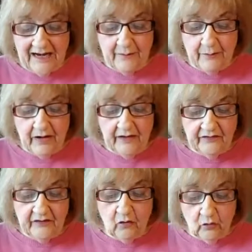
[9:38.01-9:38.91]
God
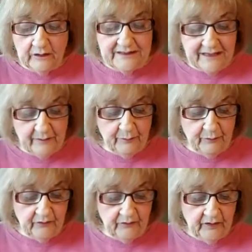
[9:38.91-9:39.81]
abides in holy
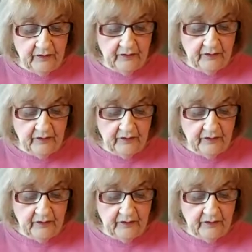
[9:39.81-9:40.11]
temples.